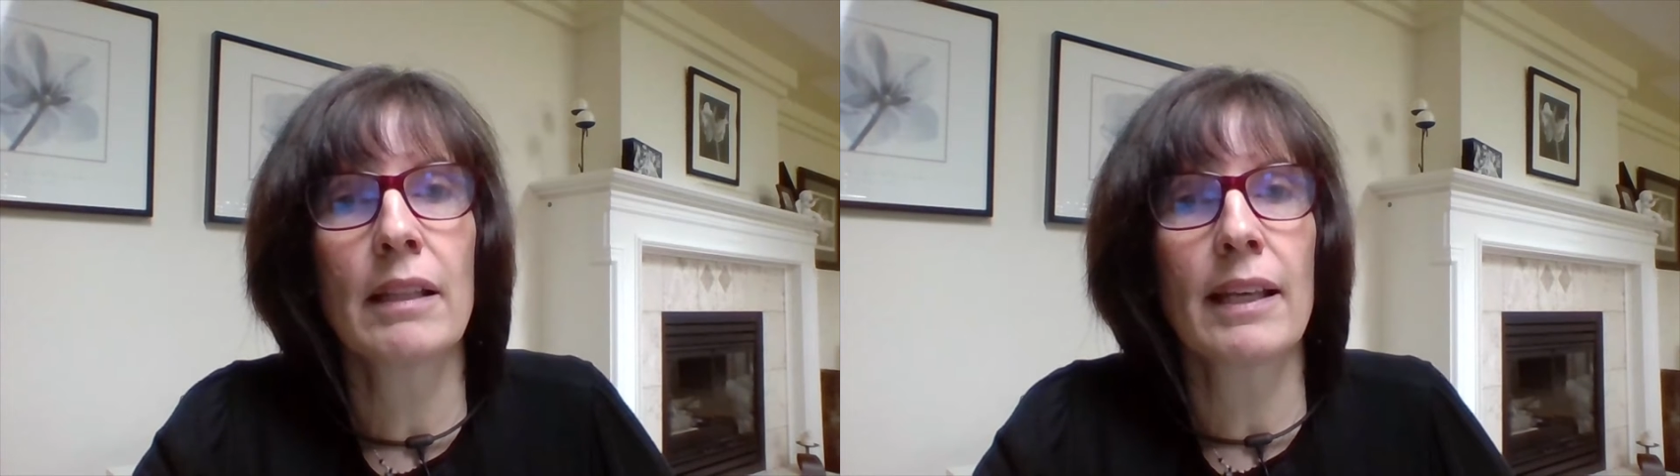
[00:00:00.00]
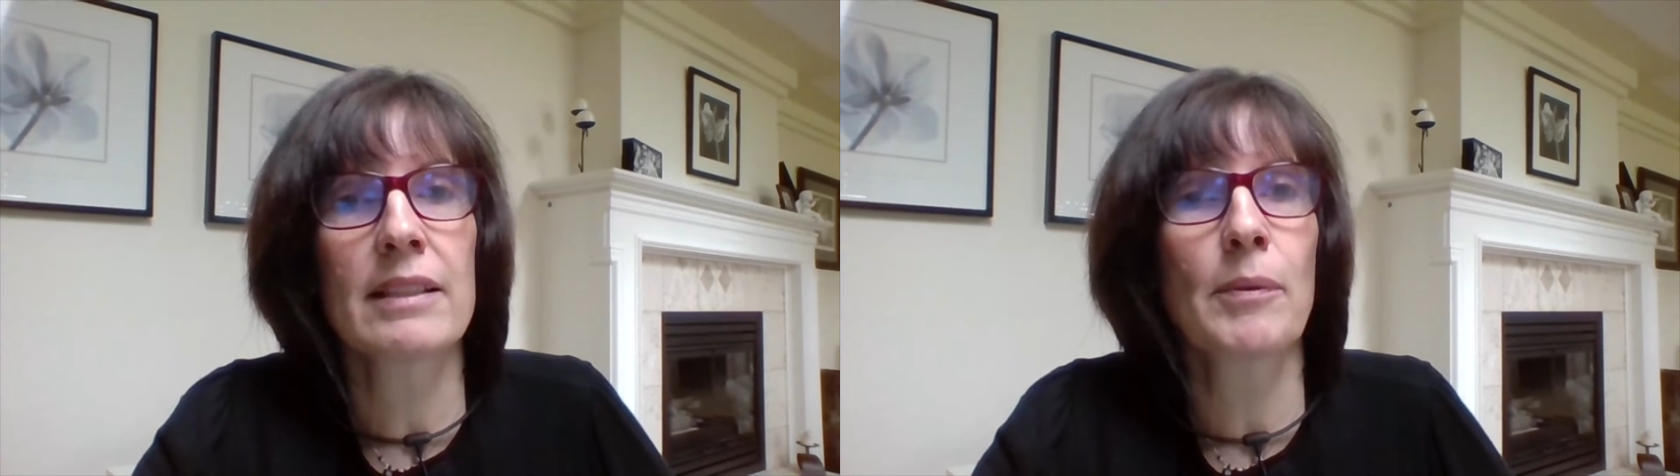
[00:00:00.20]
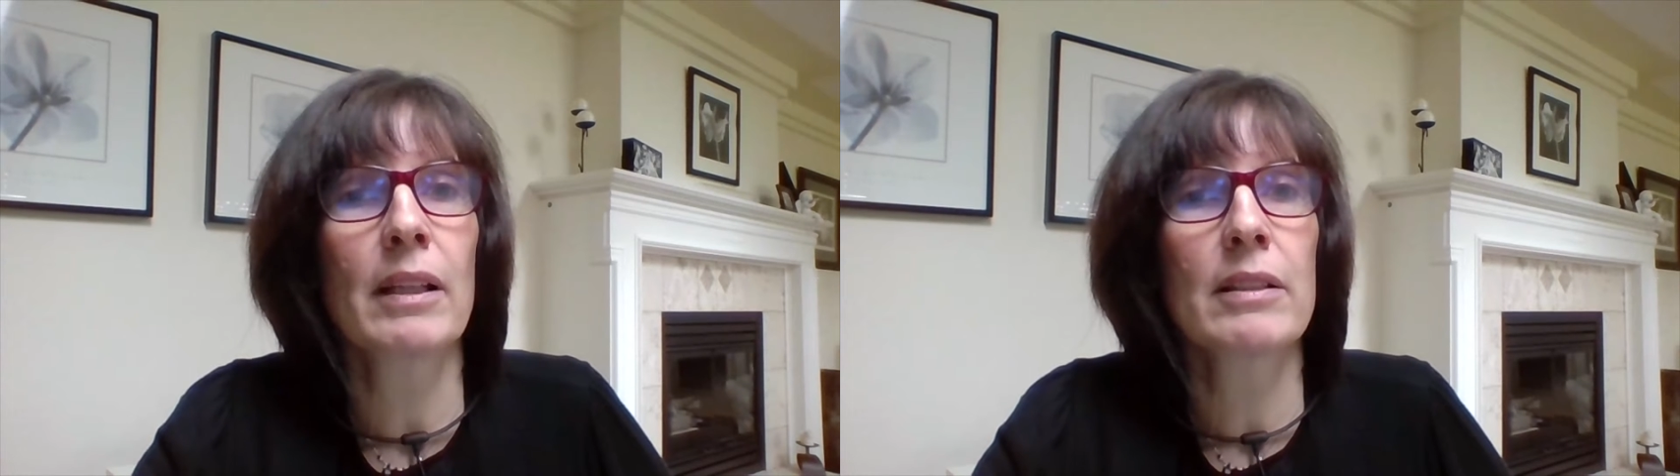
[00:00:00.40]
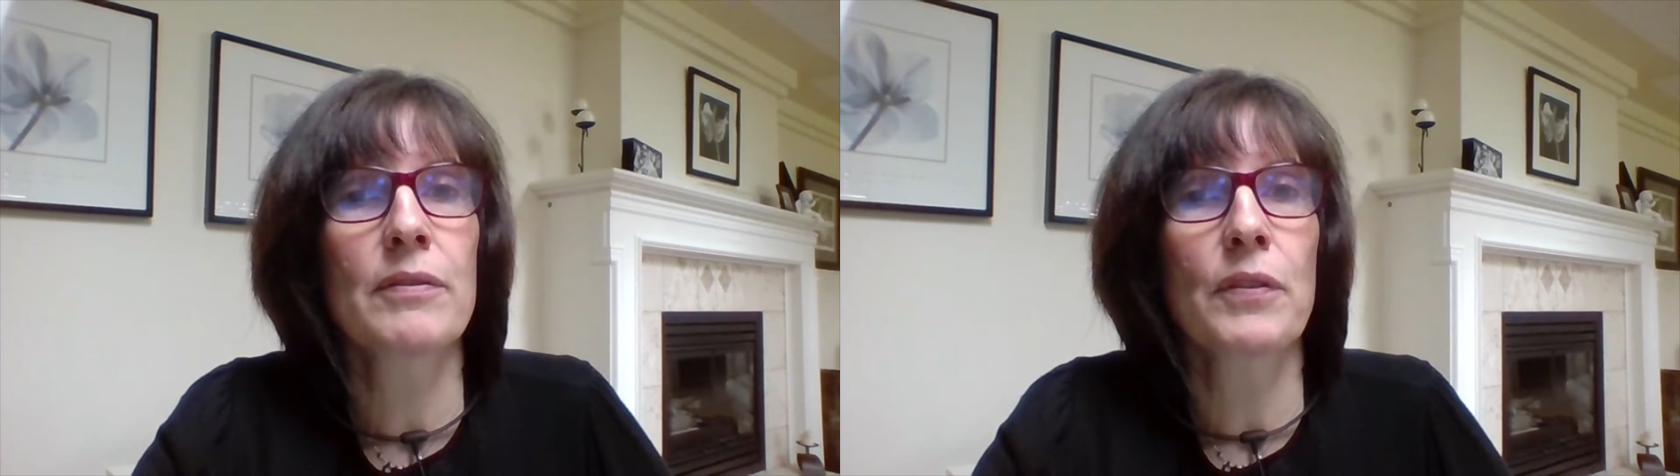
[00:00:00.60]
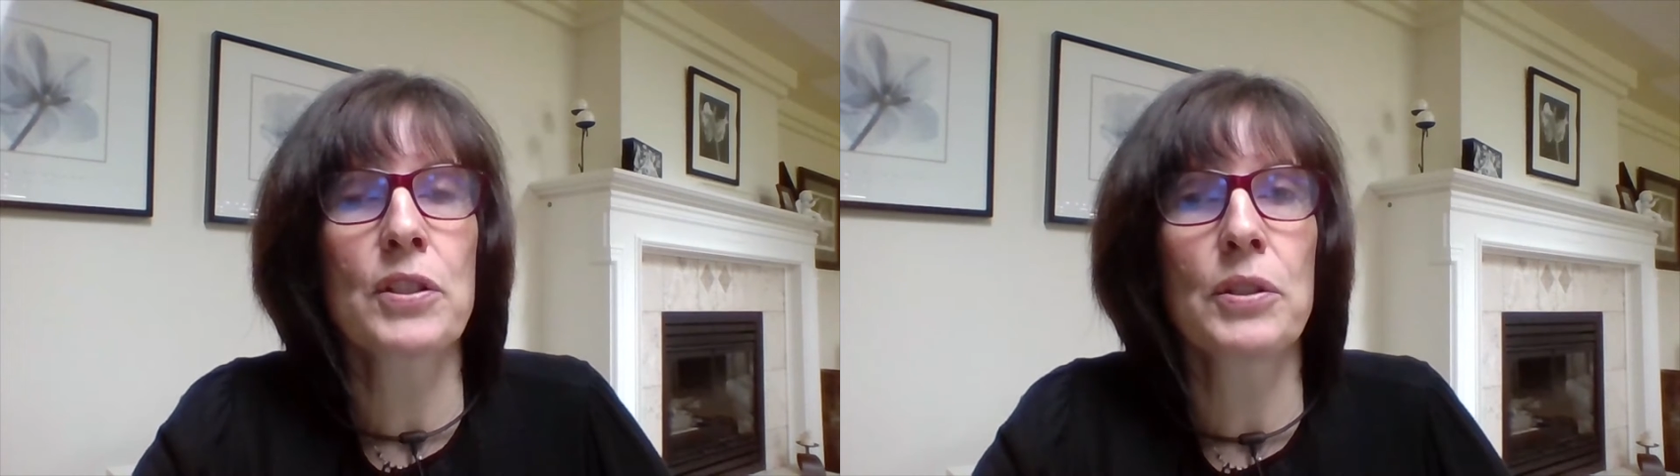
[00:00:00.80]
as well as for
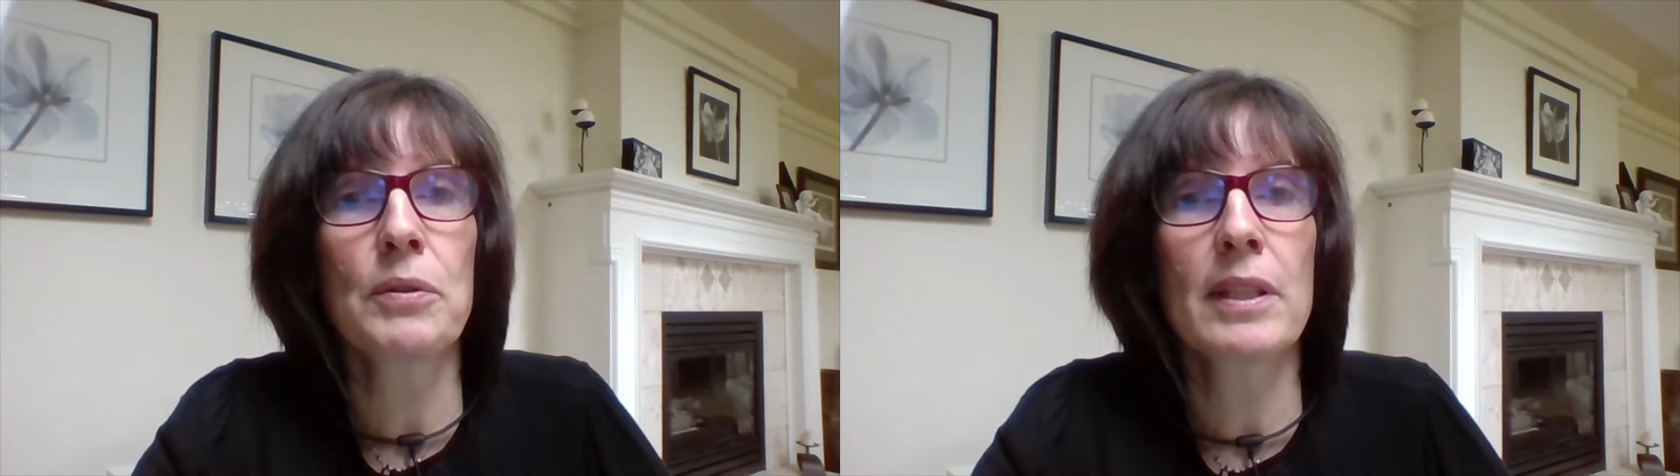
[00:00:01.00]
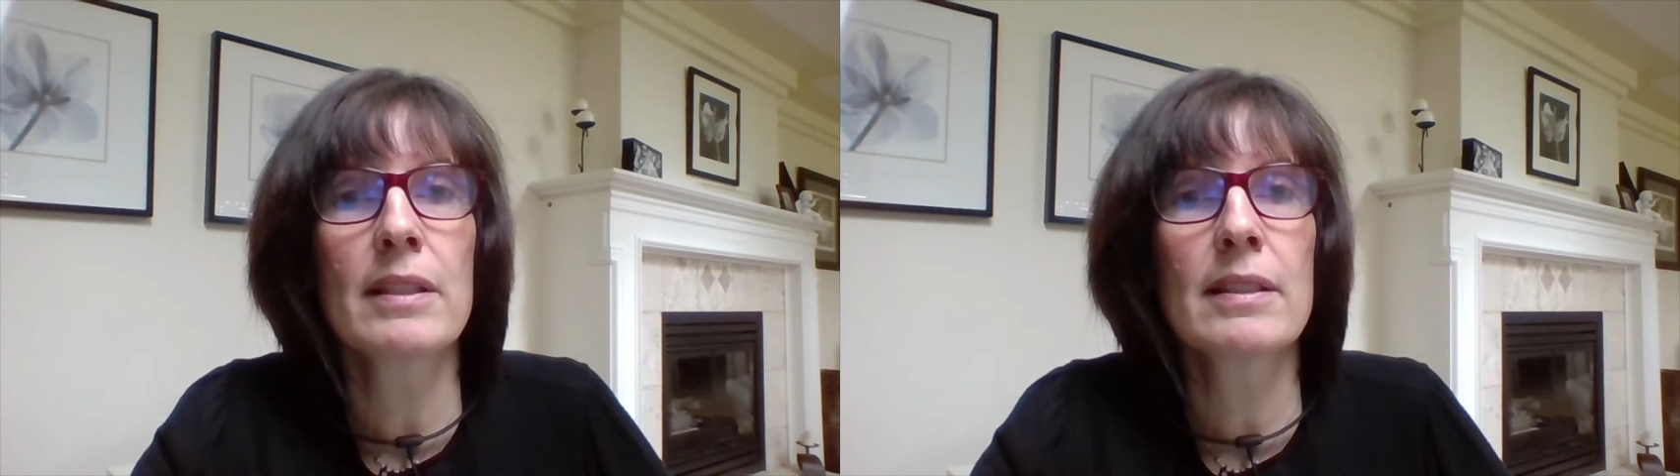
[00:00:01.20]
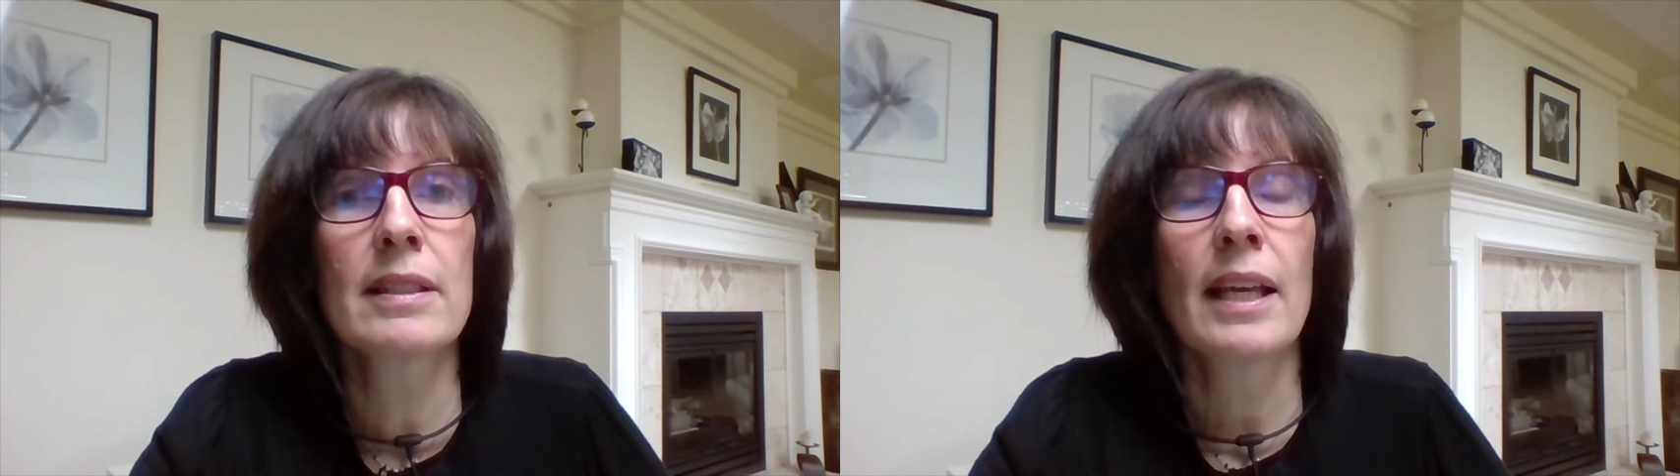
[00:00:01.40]
students,